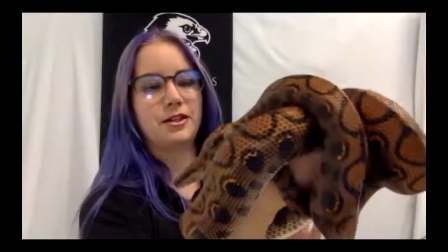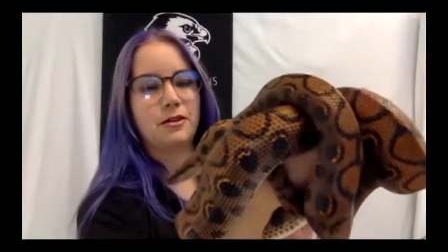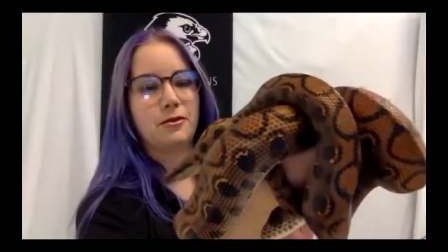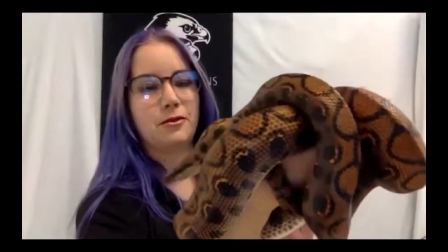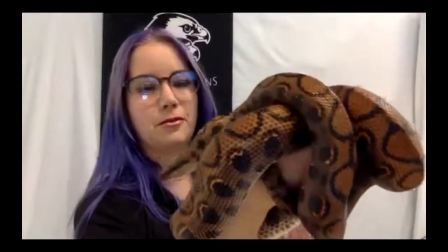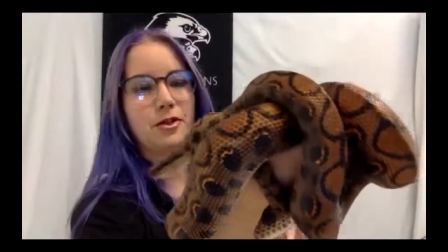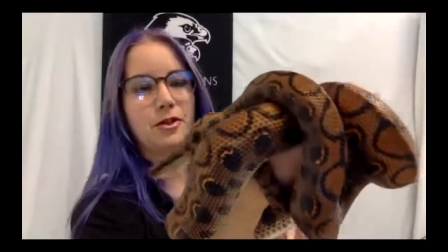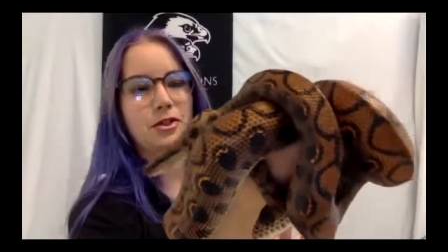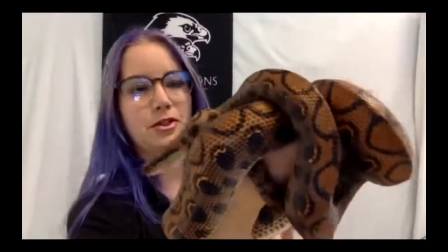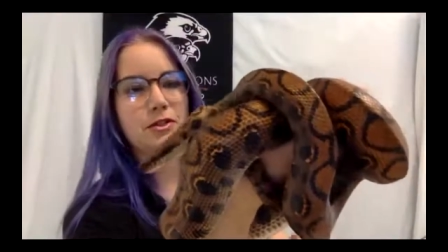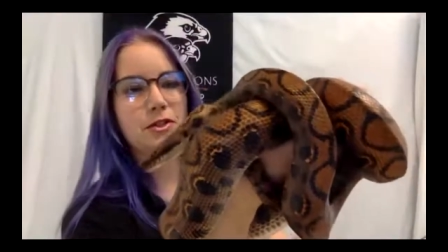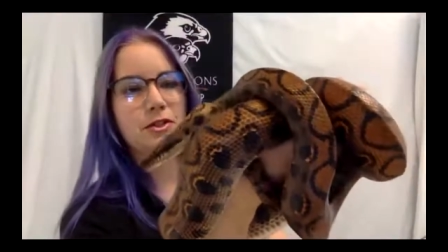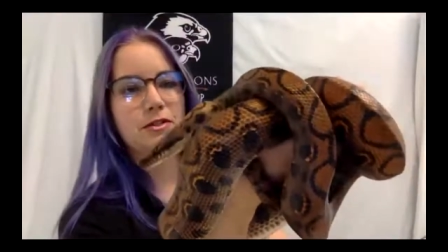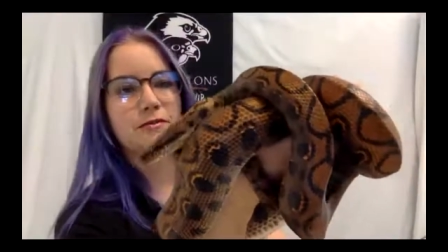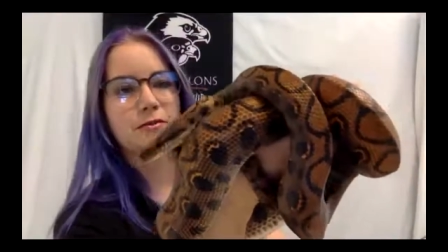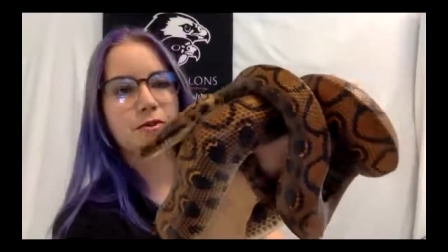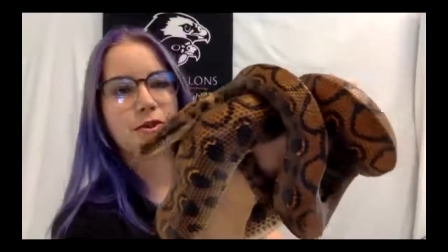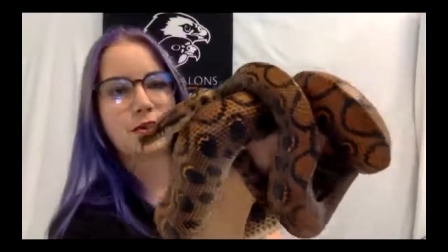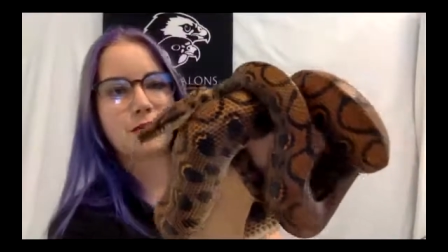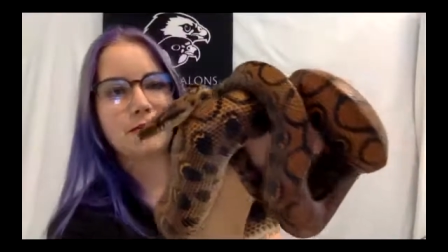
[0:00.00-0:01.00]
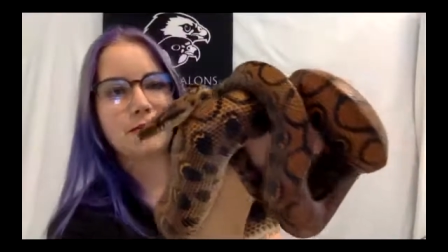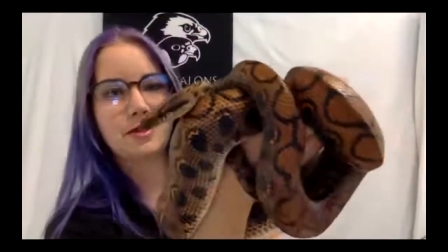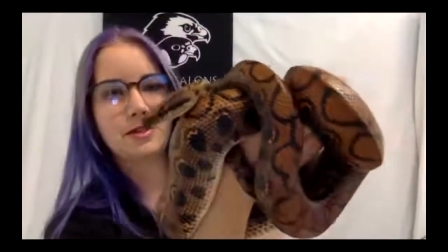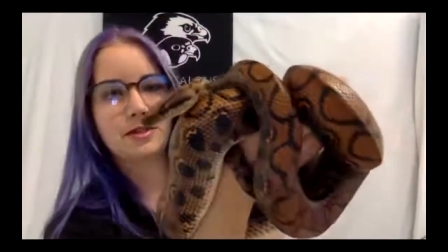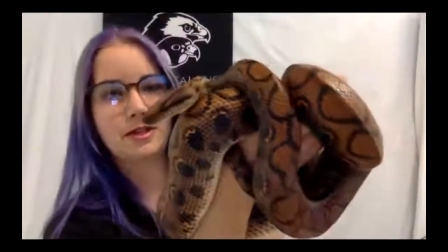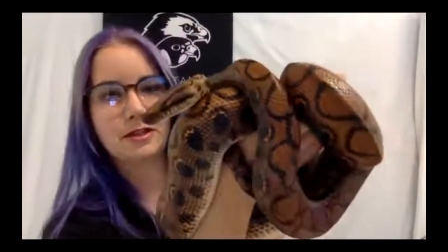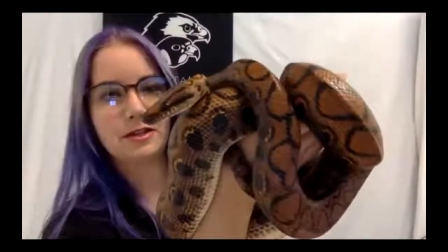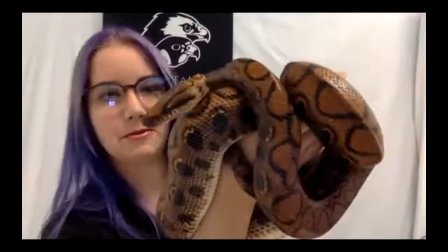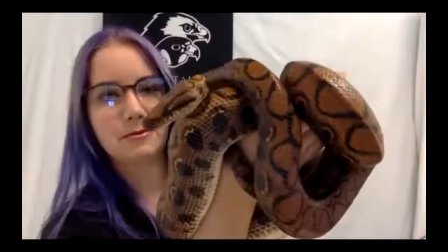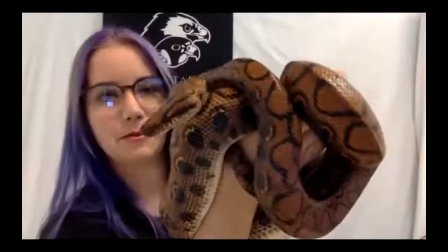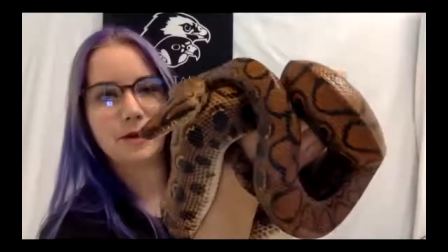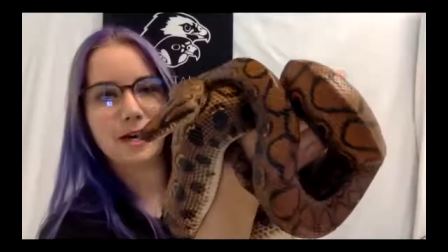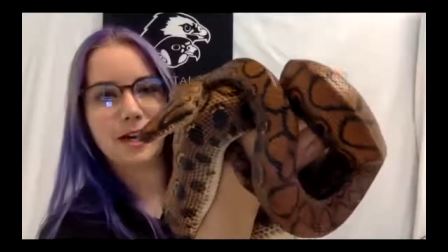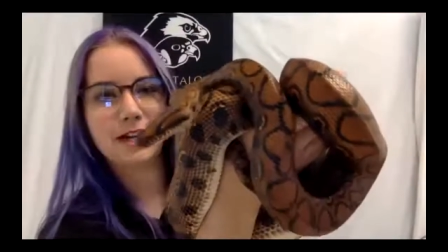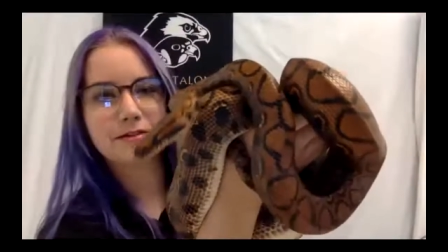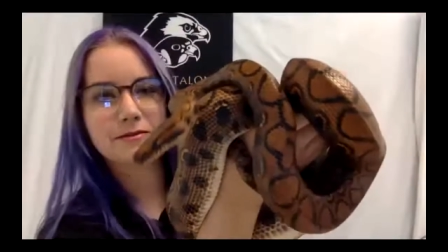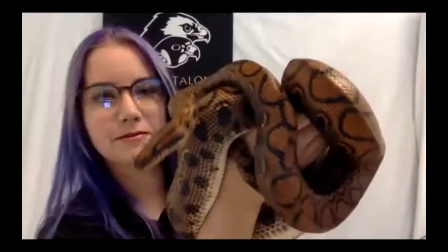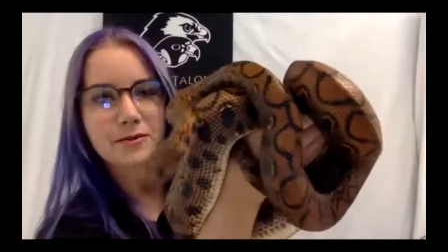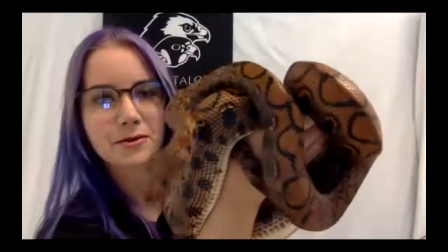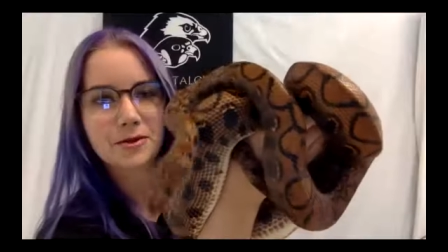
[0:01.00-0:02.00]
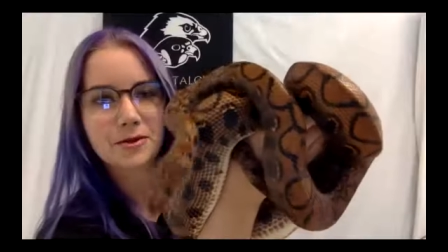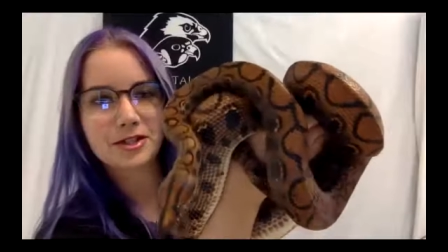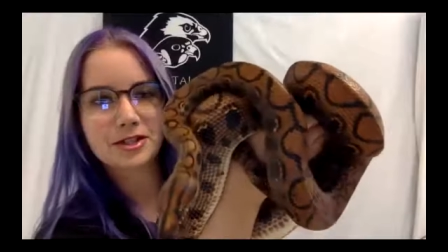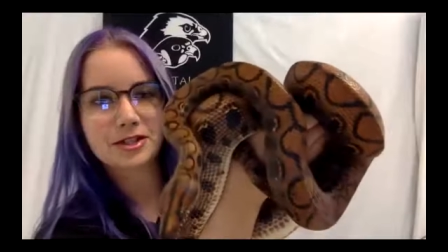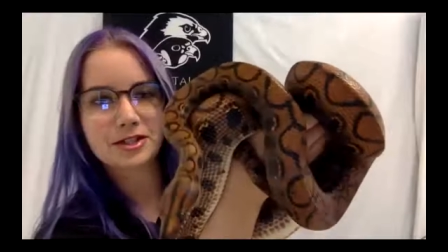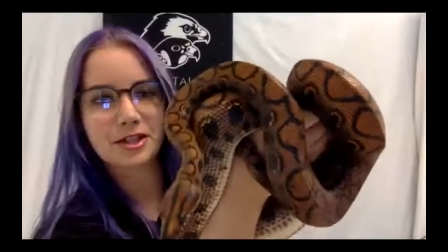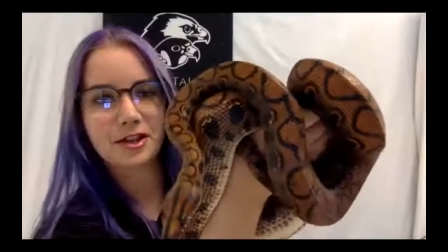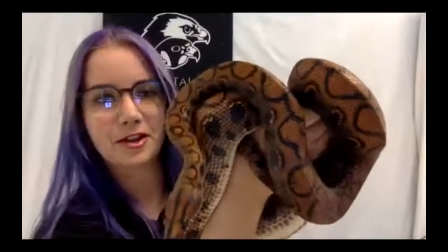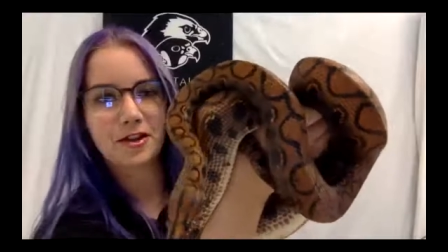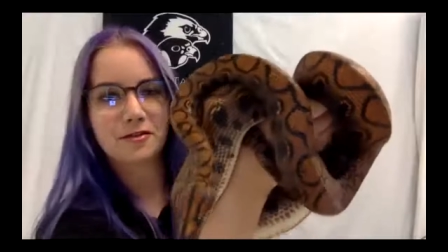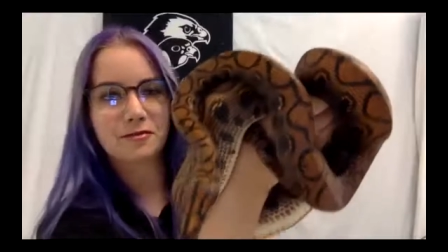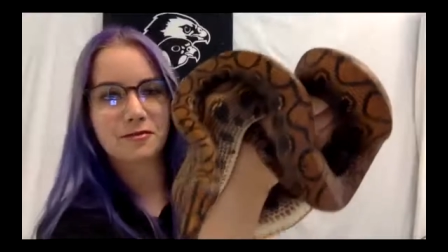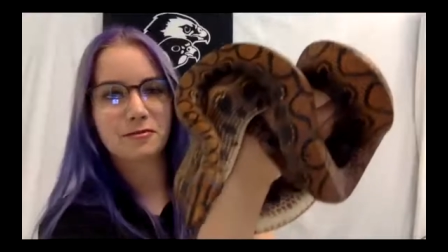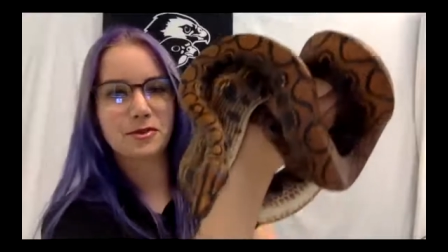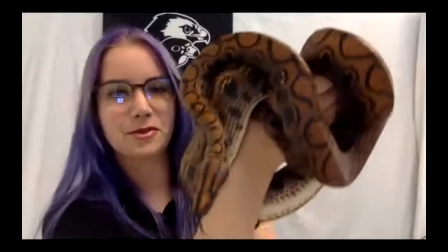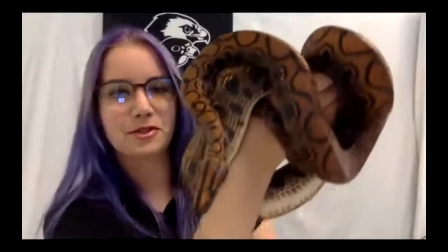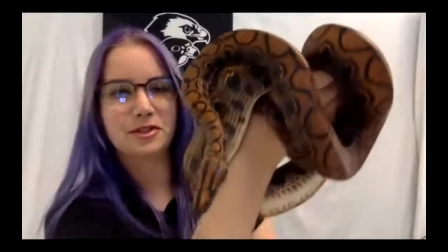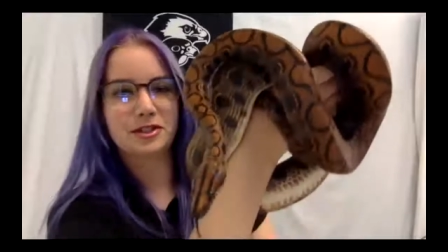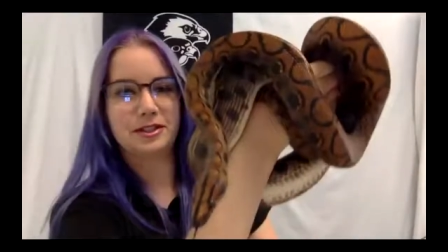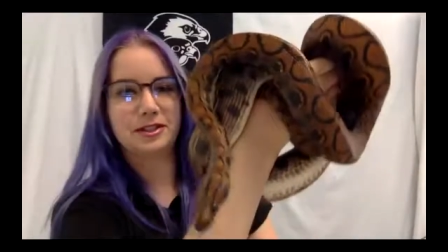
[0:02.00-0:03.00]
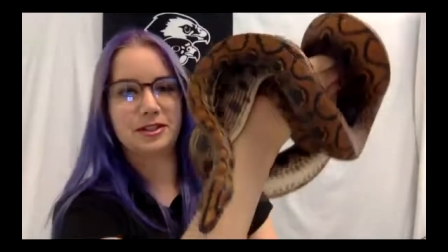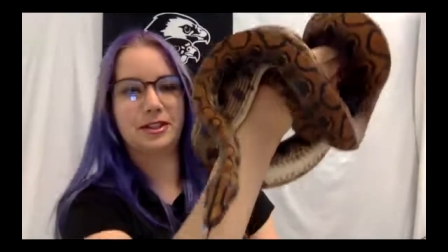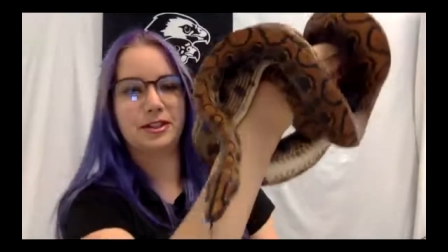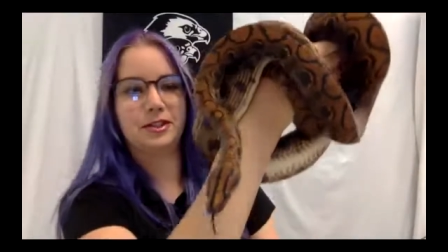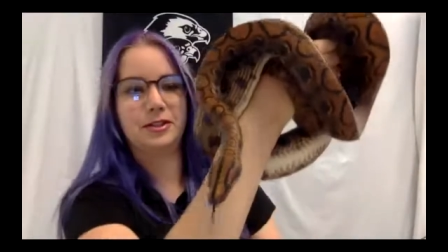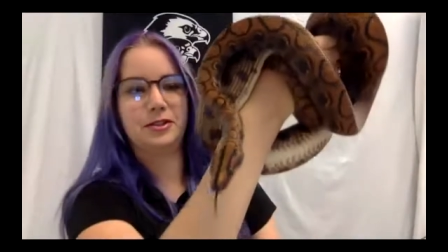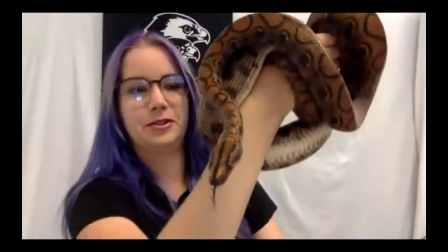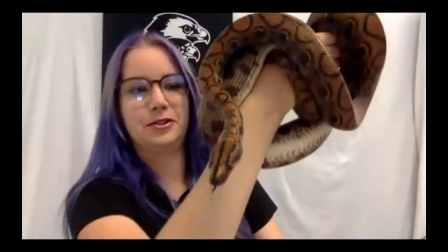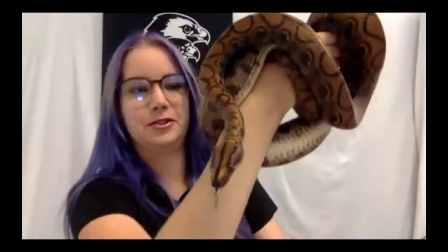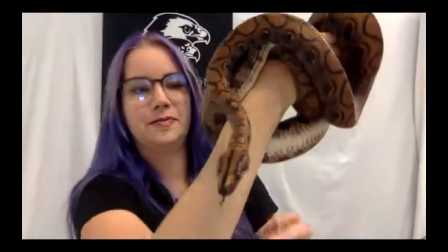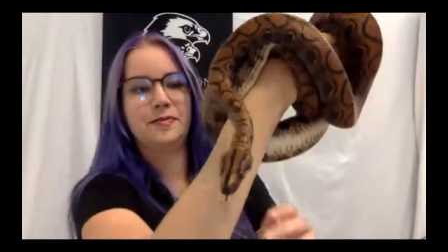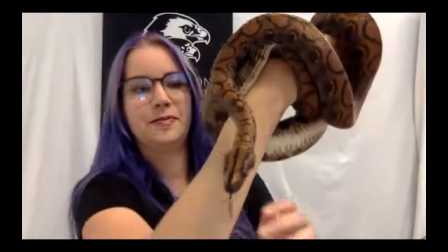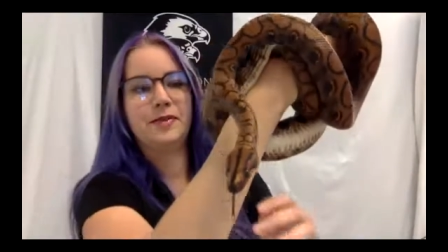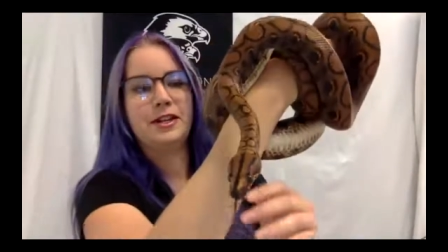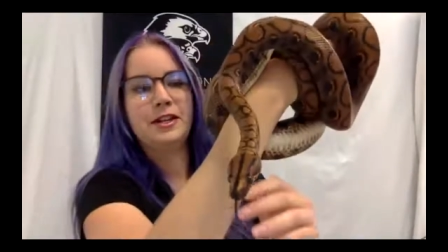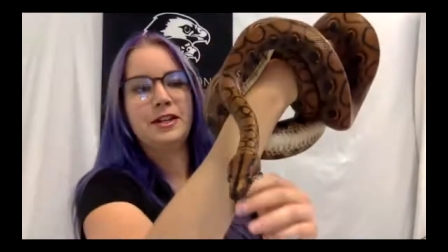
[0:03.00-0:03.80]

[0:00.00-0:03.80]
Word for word: originally from the rainforest of Brazil.